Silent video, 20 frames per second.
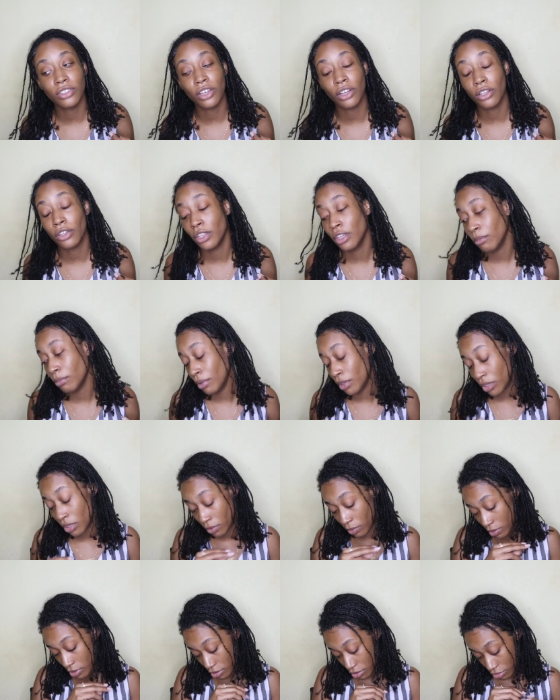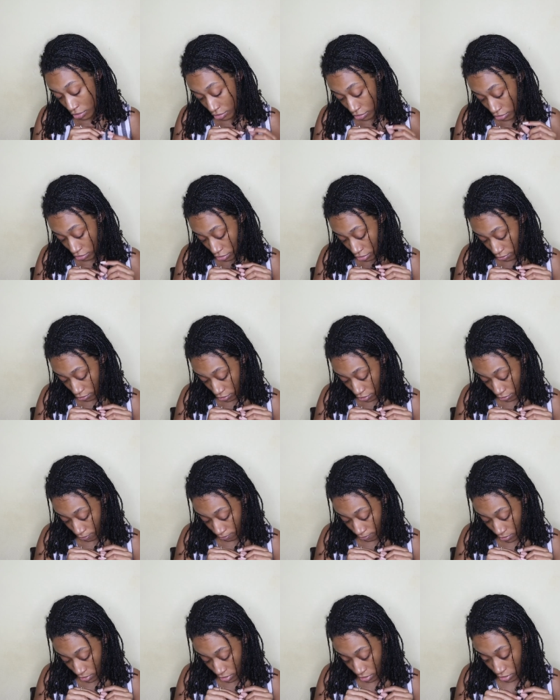they are linked below in the
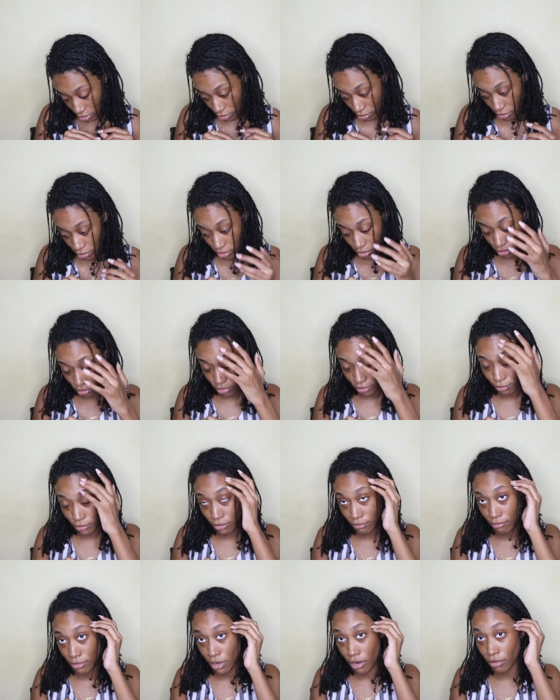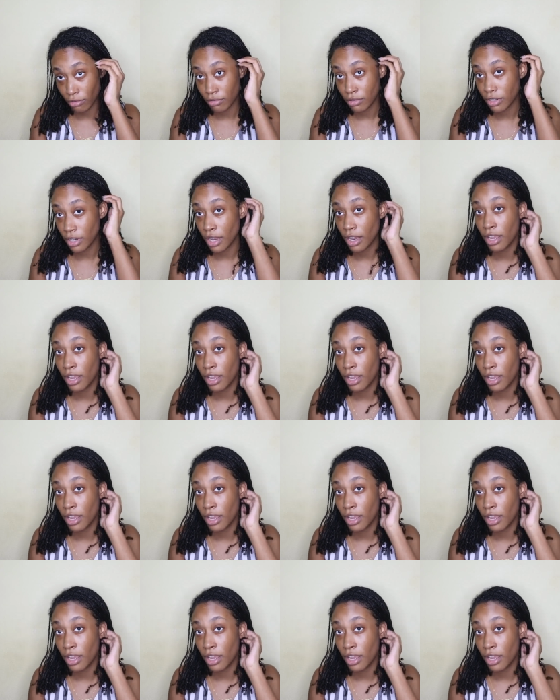description below, description box.